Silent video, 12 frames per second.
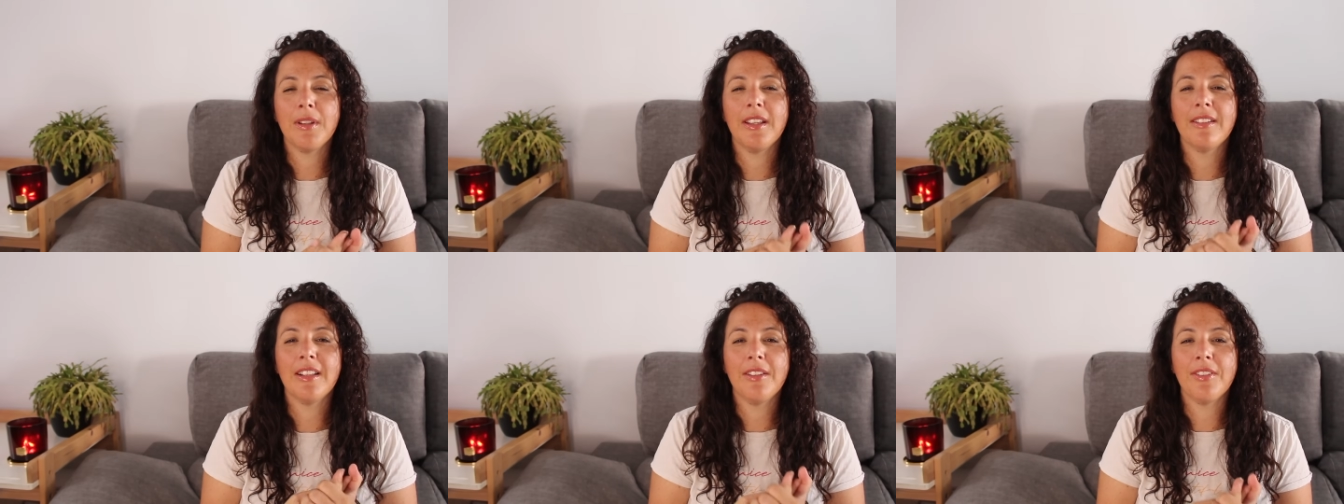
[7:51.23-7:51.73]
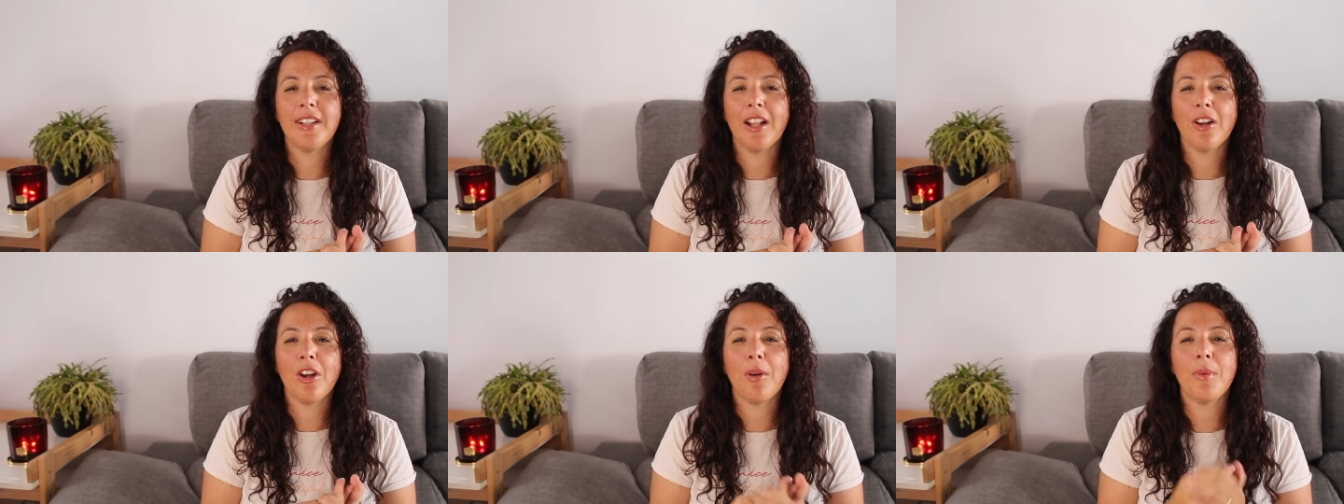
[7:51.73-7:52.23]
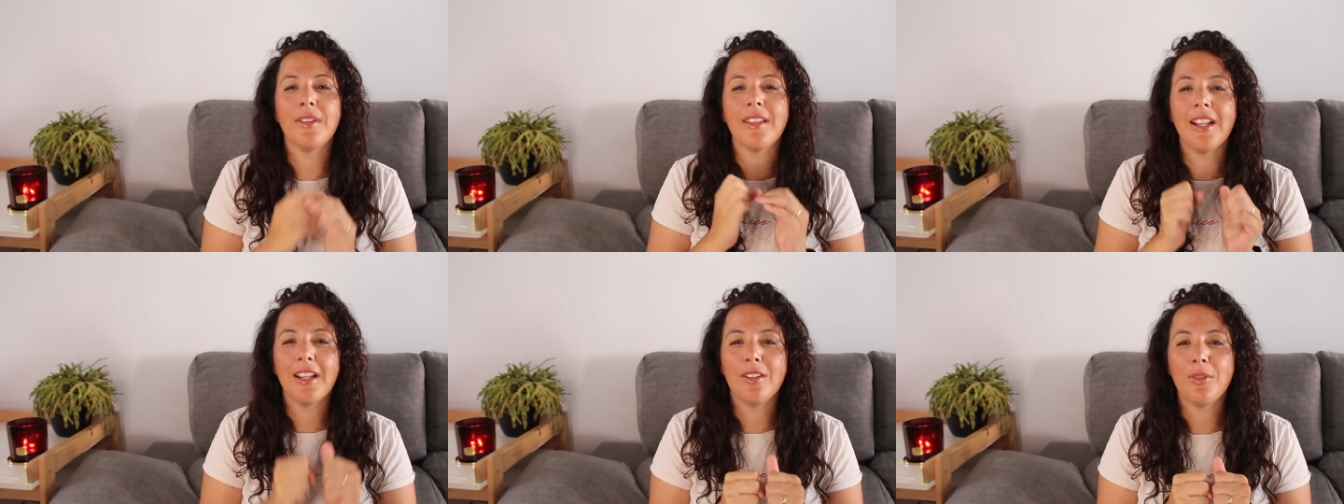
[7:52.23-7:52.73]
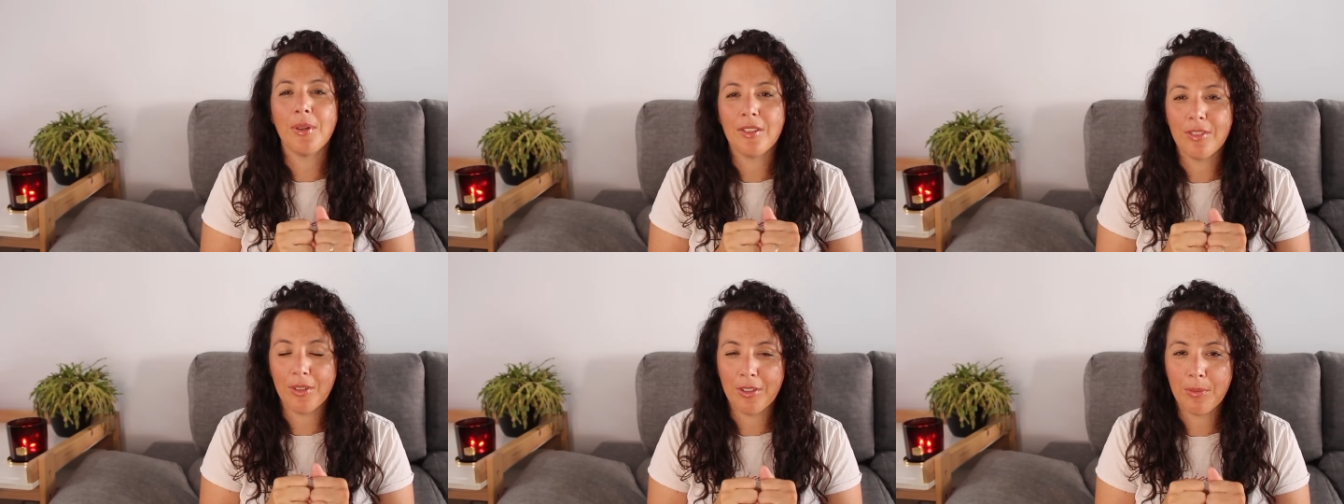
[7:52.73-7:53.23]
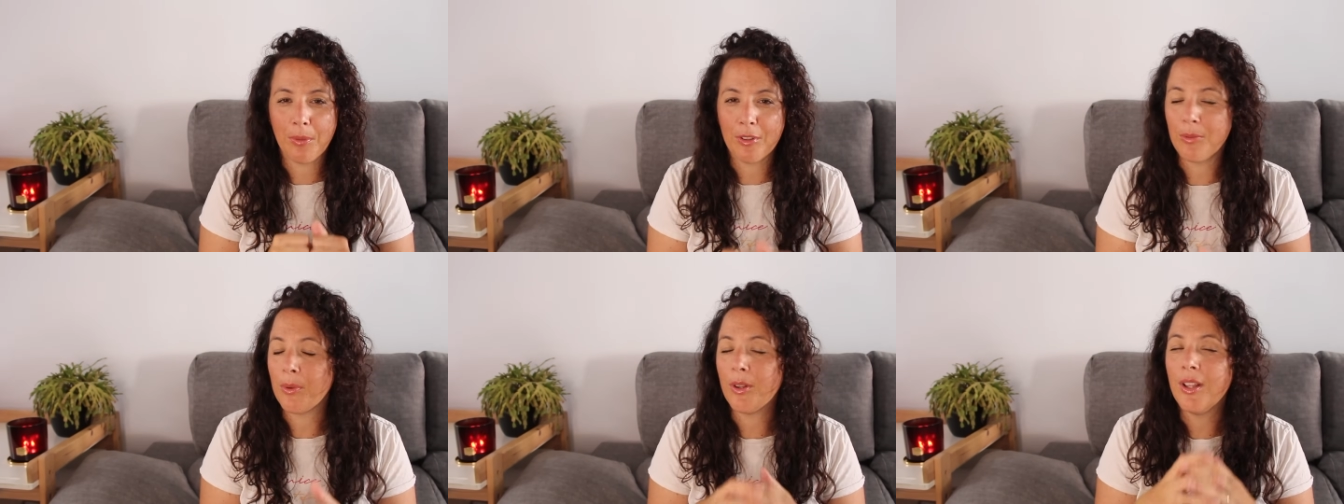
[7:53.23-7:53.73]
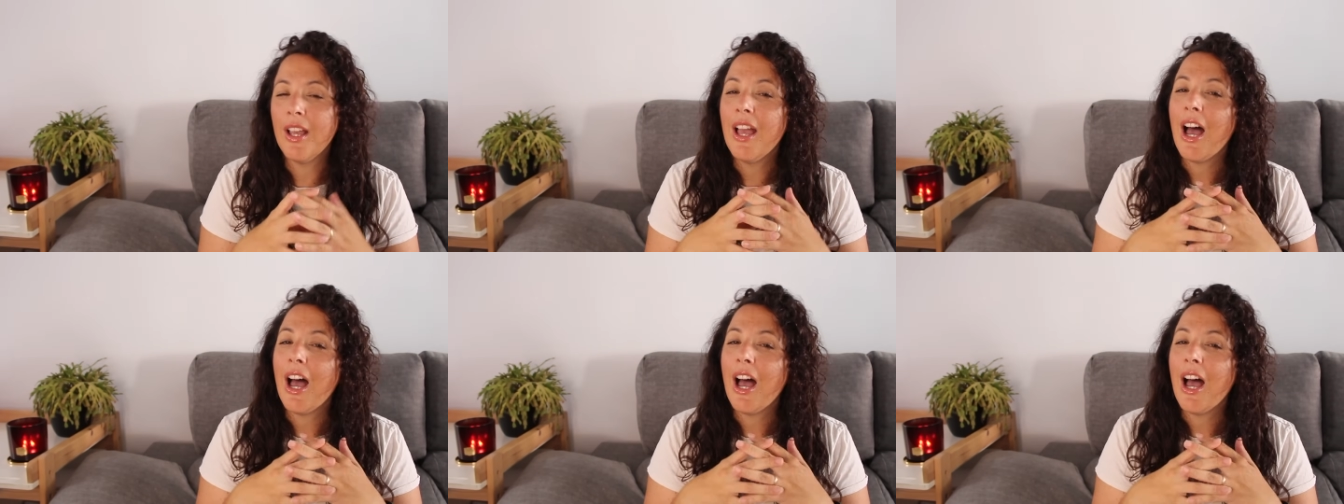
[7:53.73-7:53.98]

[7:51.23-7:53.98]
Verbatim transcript: please leave it down in the comments and I do as soon as possible.